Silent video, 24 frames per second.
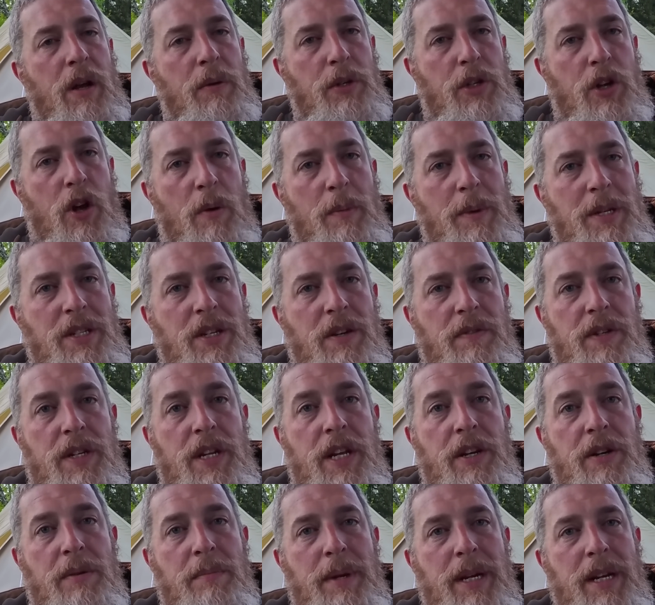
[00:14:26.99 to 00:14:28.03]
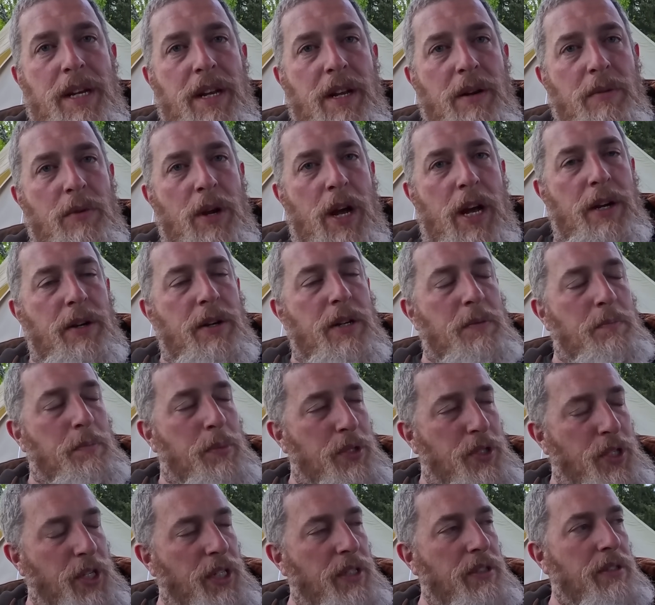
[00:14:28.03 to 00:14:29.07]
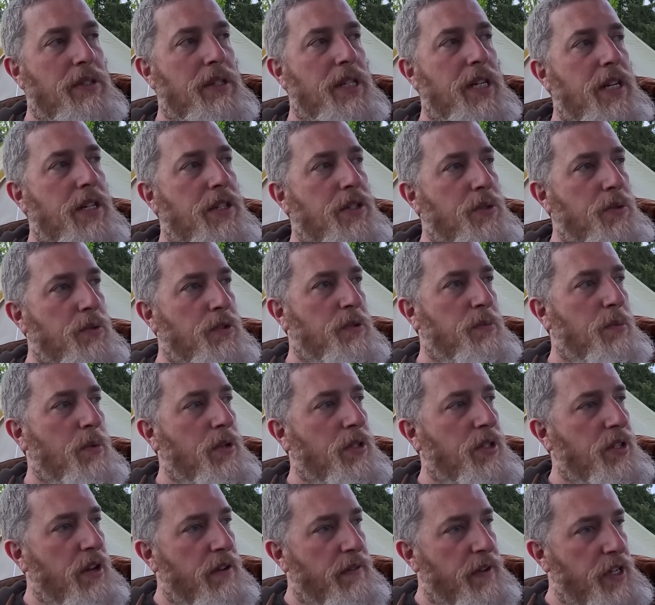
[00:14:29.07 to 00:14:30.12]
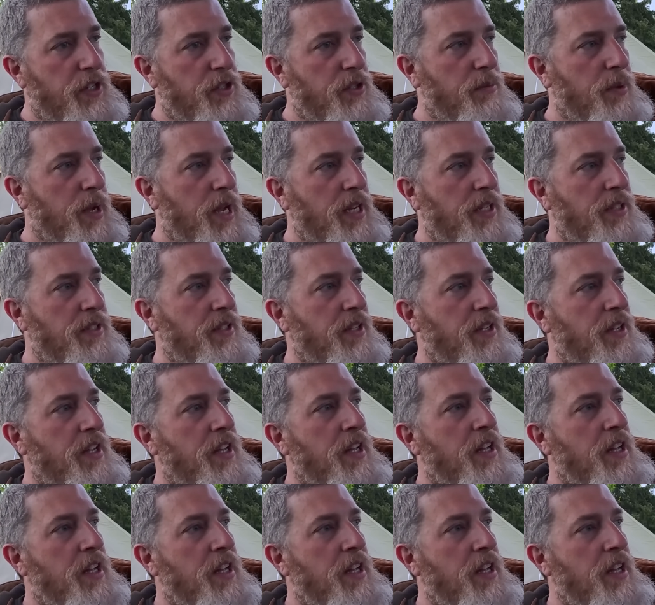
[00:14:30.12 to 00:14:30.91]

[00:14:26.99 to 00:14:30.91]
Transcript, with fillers: I would call myself an intermediate rider, particularly on dual sports and adventure bikes.